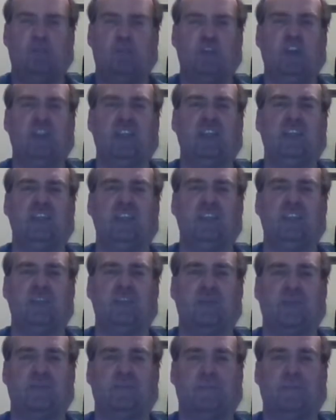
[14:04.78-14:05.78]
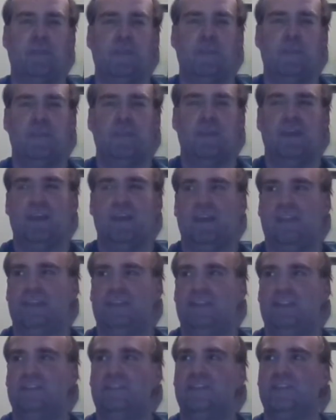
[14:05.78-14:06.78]
but it's unsuccessful
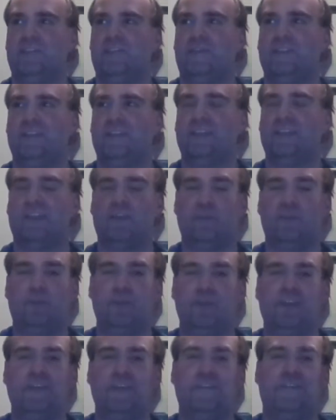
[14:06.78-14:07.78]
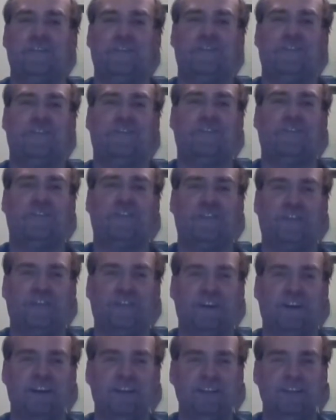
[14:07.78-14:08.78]
because Lio Rush jumps on the
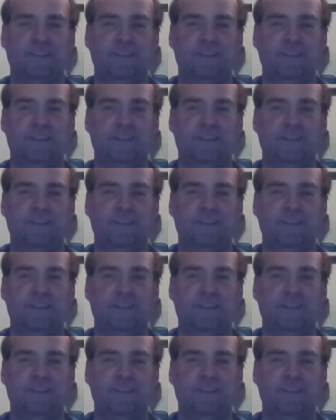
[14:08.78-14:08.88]
ring,